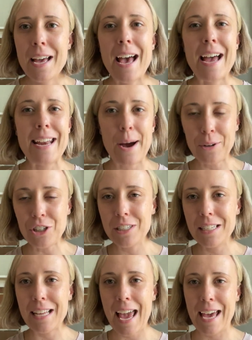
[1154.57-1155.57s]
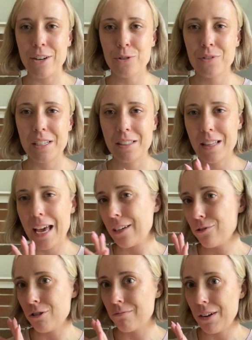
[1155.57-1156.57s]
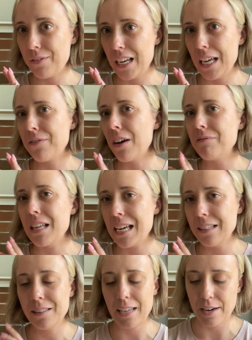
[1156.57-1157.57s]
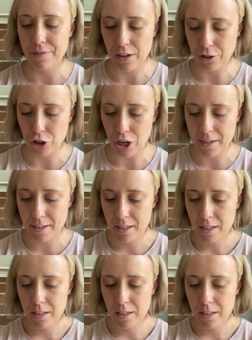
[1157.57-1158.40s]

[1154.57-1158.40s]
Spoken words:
and now we just need to handle this like derivative of the inside function.